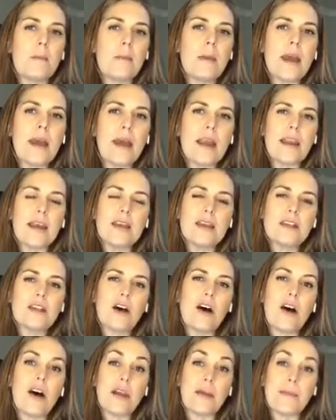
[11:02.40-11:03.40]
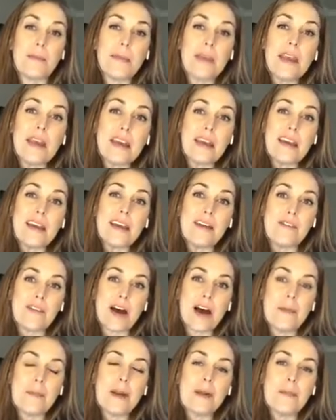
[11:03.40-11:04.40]
man, it's on me if
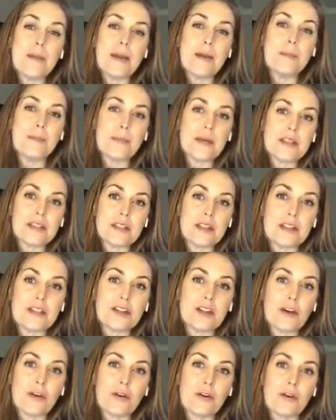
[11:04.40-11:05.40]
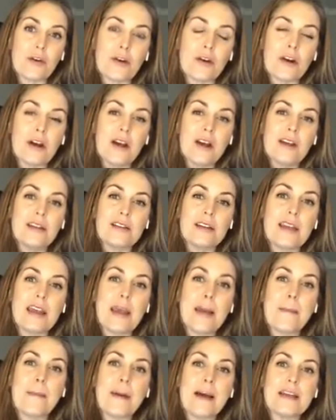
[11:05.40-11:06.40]
I'm going to be a business owner to
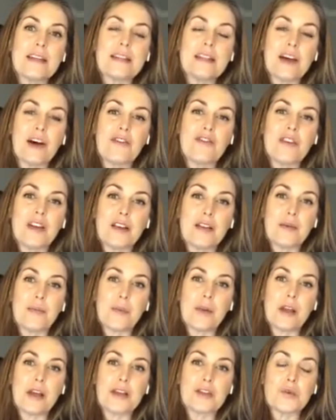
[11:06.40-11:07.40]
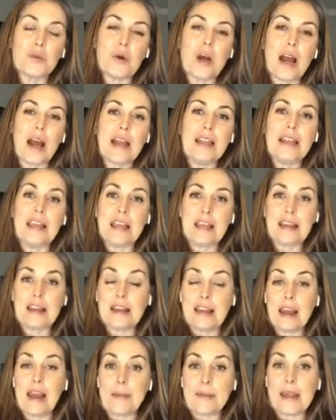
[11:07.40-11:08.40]
get myself in a place where I'm
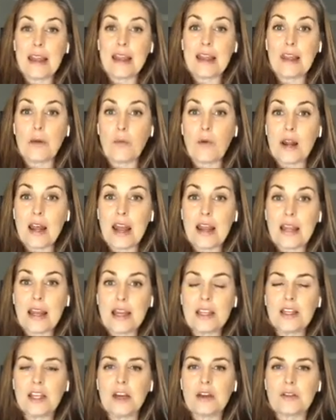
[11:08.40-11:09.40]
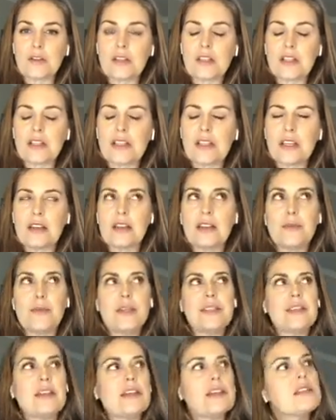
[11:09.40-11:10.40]
getting what I need to go succeed in the
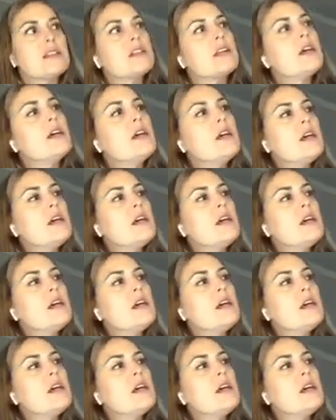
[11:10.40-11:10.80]
business,